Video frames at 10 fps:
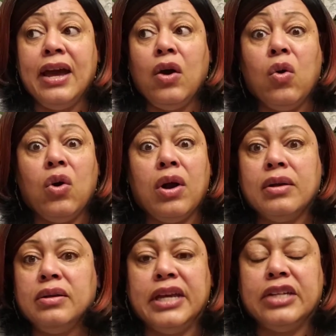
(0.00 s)

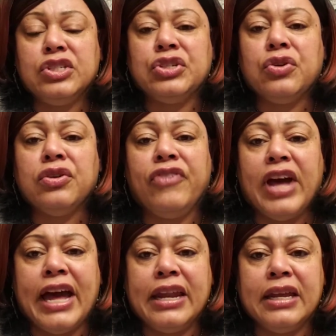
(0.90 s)
or get
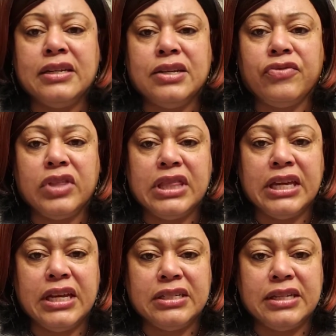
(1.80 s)
certified in different
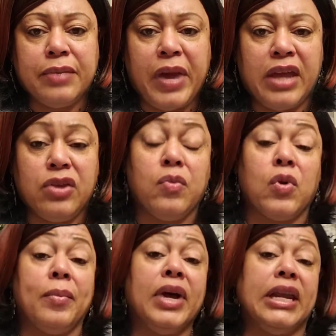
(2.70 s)
things that pay you
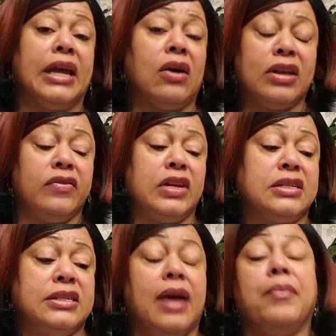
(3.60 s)
more money. I'll give you an
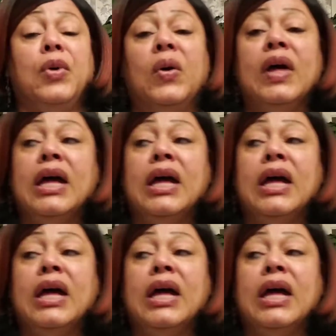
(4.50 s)
example.